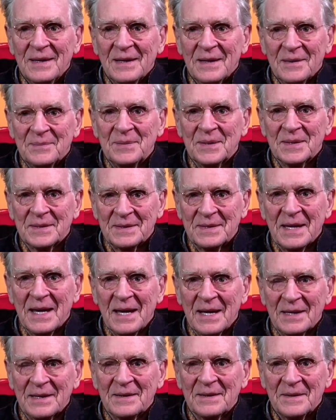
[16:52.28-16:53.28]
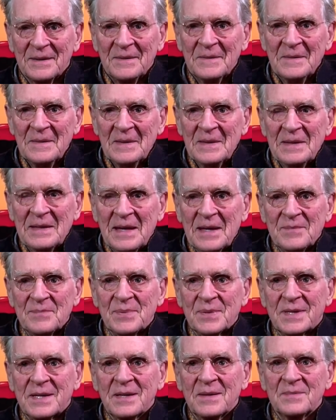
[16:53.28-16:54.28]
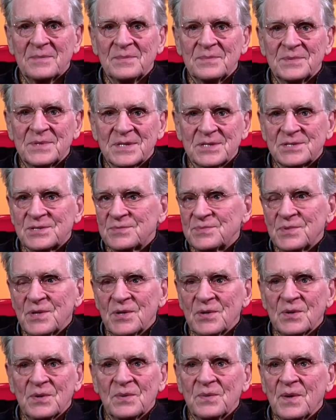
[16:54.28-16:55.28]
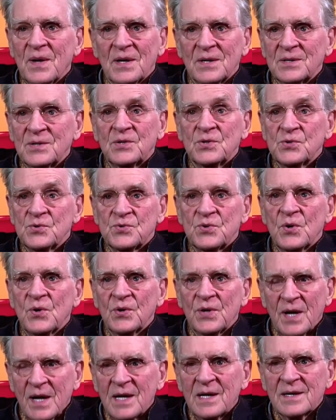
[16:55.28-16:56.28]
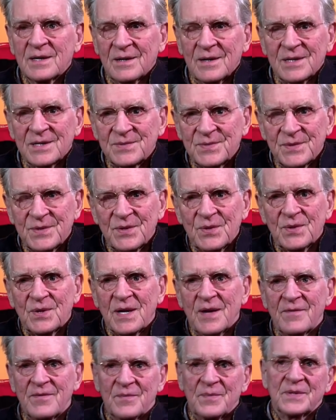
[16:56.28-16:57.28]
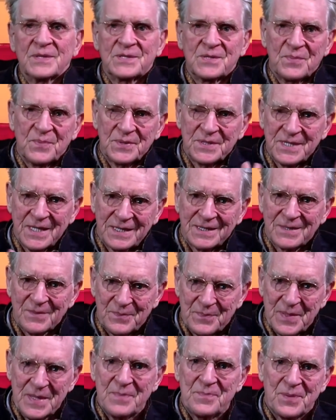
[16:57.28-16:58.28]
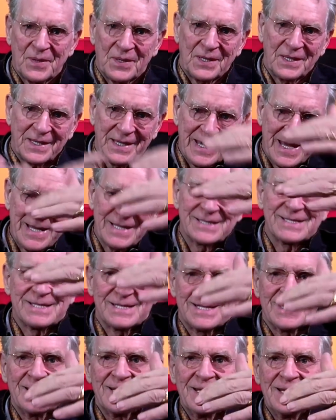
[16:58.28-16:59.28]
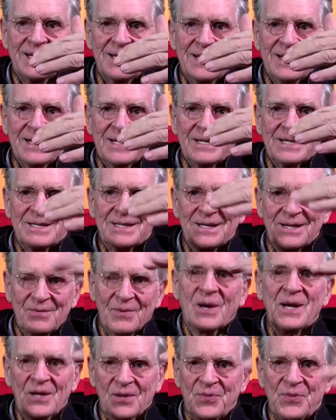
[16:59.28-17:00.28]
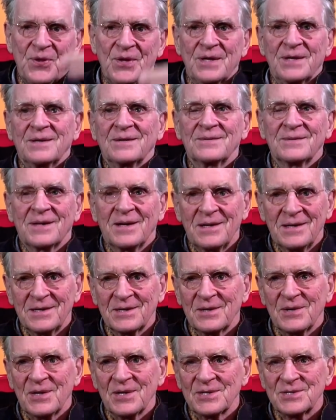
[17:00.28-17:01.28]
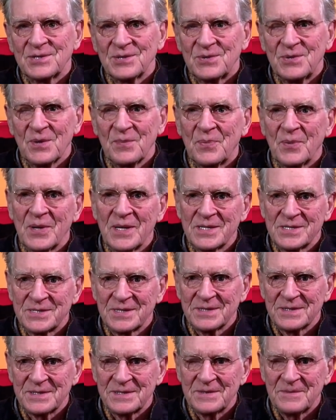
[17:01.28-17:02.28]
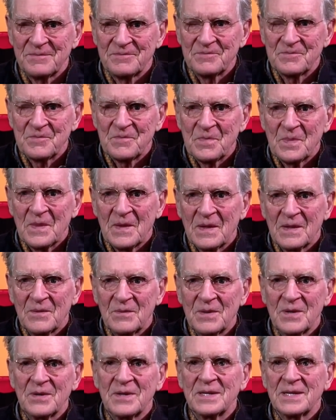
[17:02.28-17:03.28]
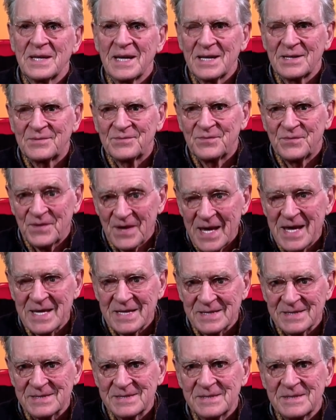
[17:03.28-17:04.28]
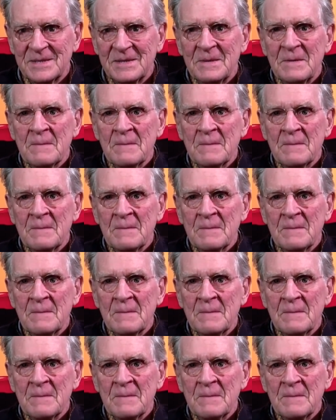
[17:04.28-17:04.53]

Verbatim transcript: How about that? And become just, you know, uncontrolled oligarchs with no government to protect the people against the wealthy, you know, the oligarchs, the corporations. We're in that phase.